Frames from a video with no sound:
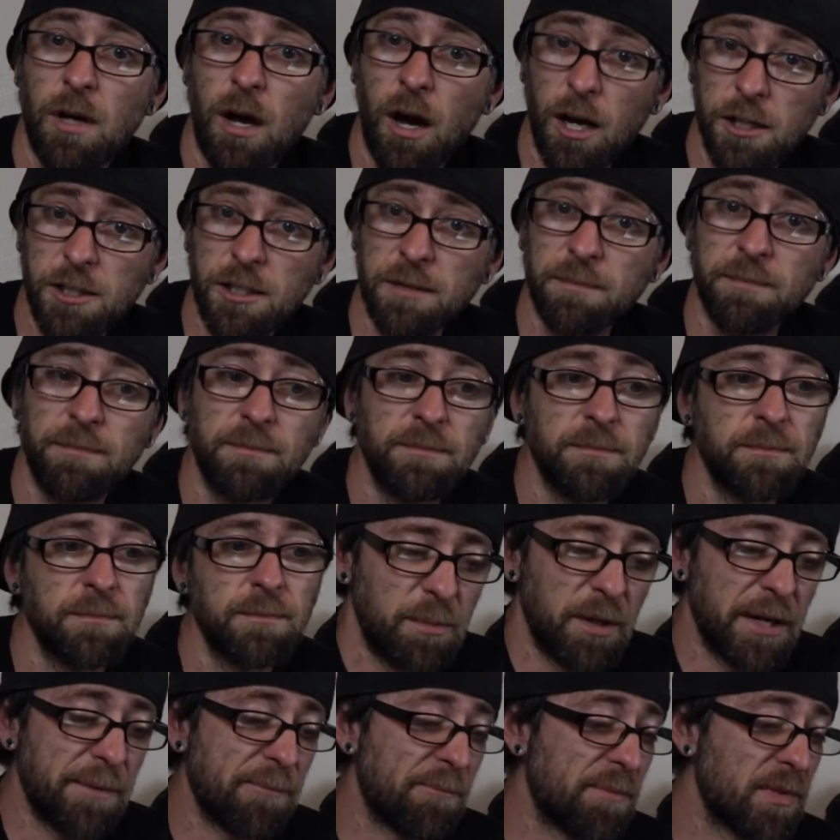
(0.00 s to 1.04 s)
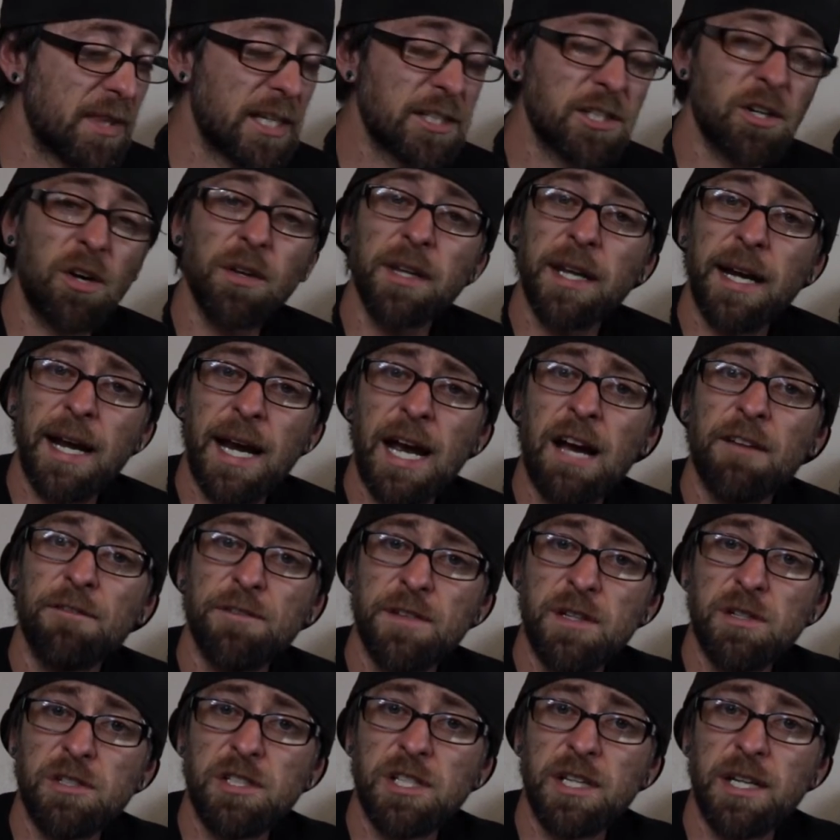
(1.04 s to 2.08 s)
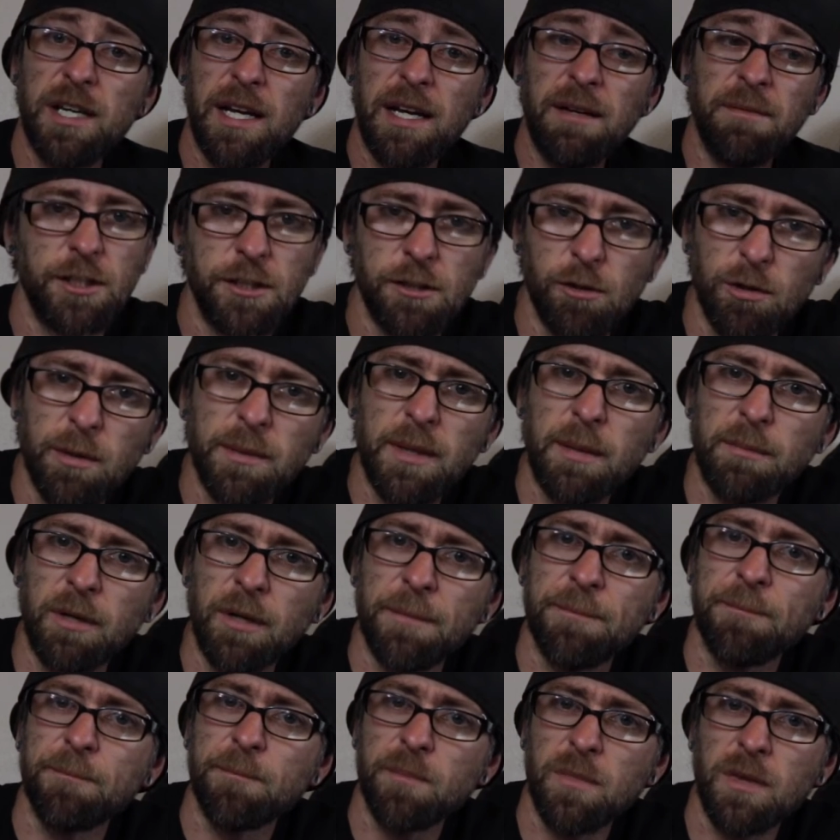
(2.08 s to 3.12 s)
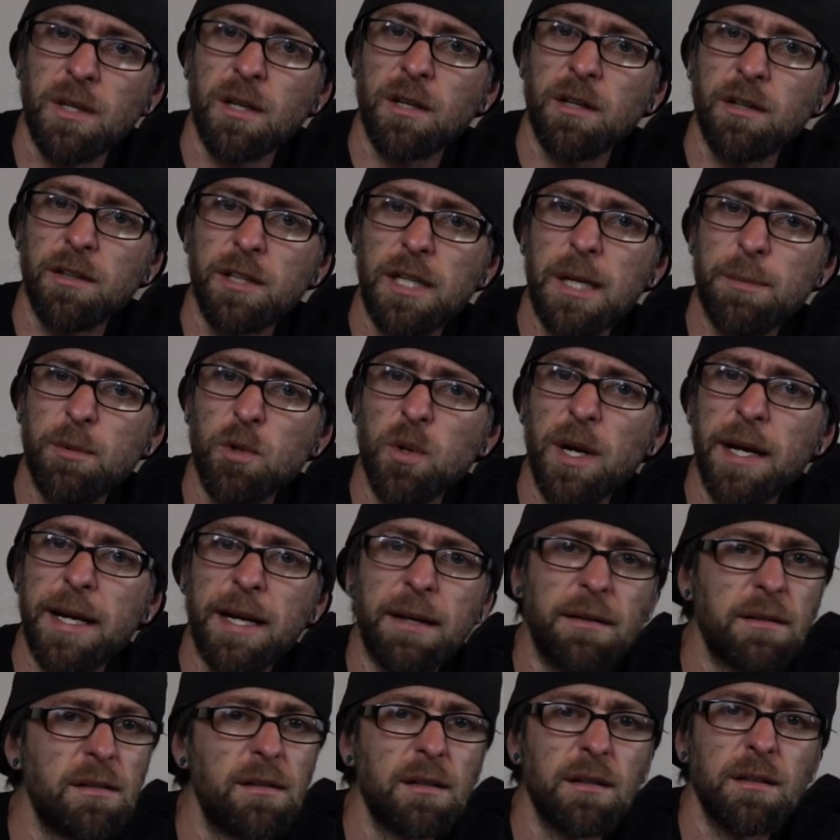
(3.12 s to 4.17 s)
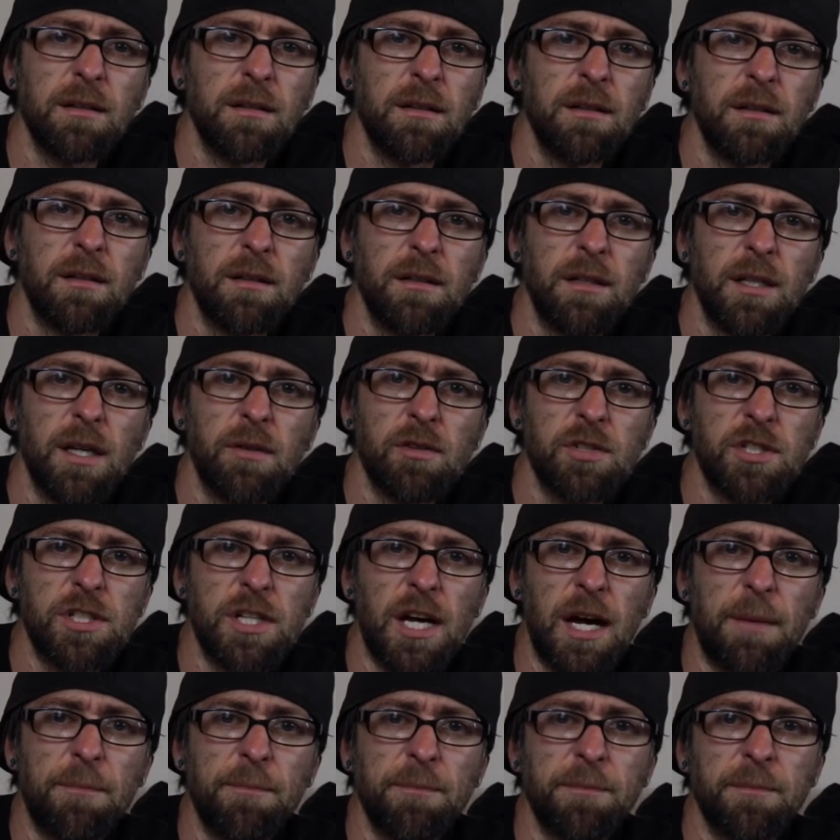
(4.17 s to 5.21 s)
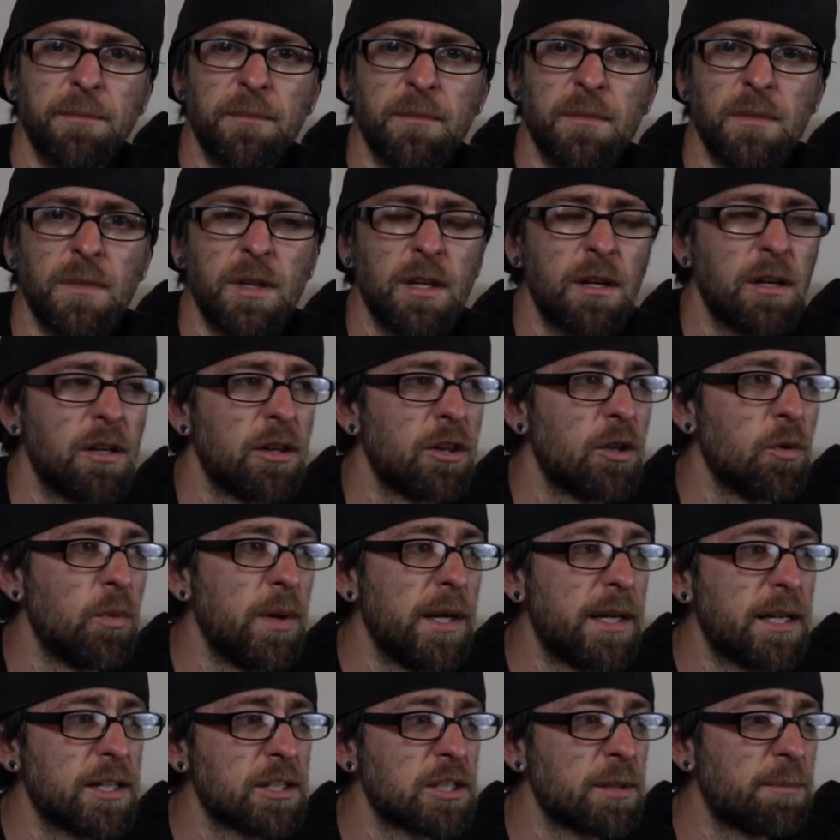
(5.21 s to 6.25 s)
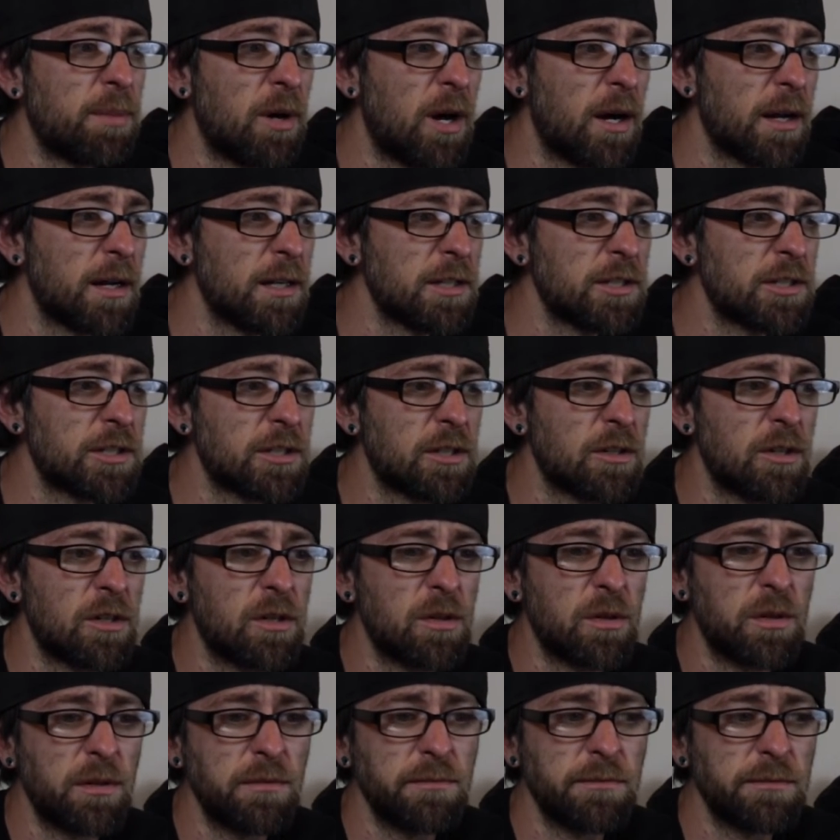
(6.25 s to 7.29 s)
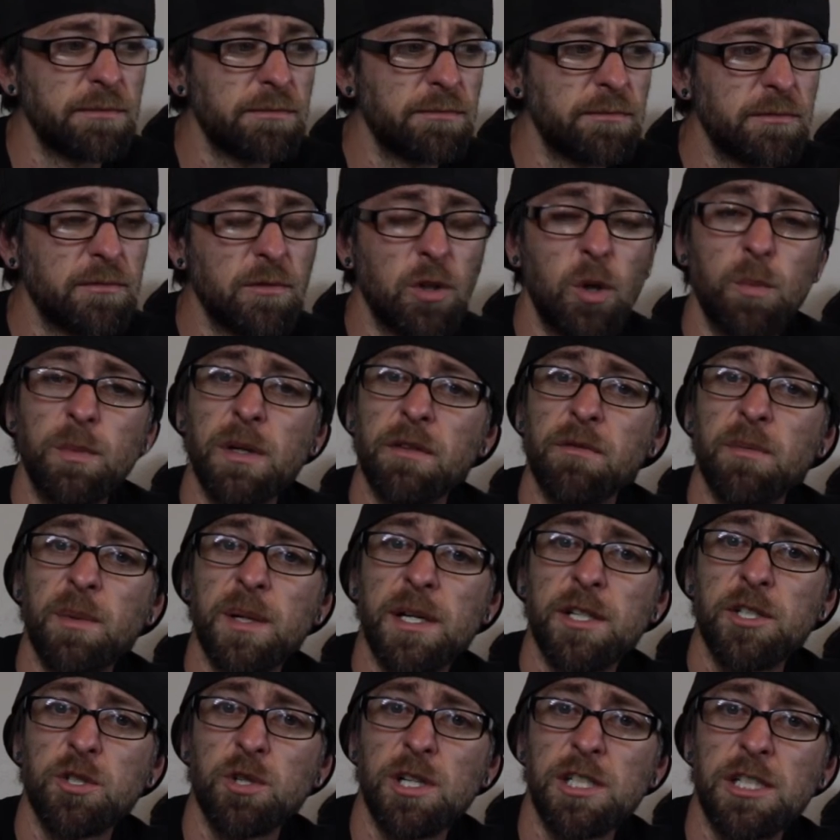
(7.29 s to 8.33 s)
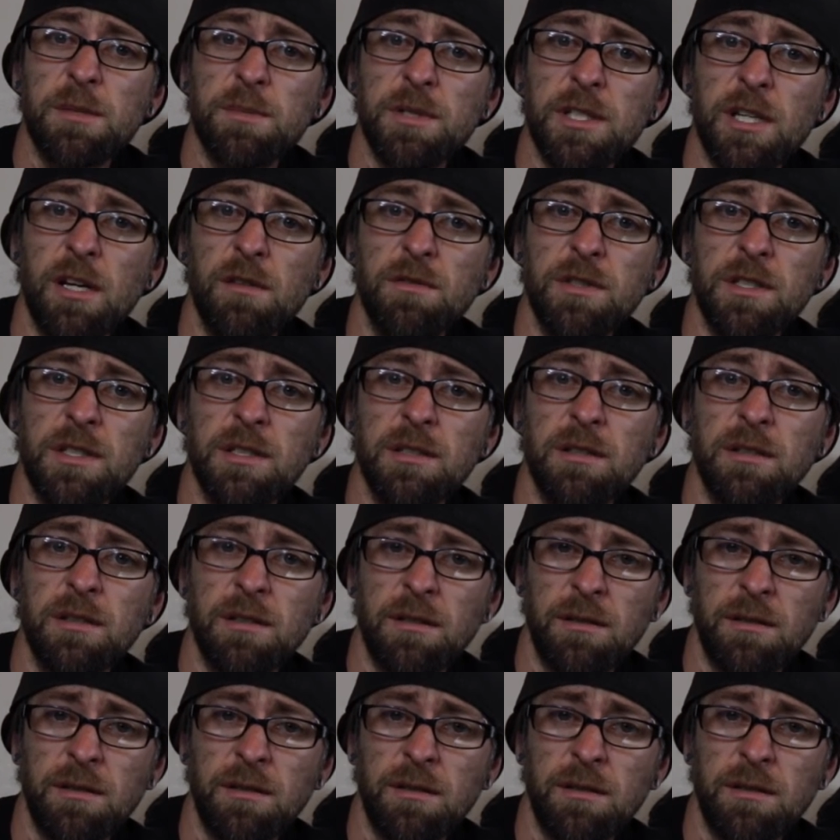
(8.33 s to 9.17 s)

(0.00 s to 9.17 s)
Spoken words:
Awesome. But that's all that I have for you today. So remember, keep creating. Never stop. The weekend's upon us, so hope everybody enjoys themselves.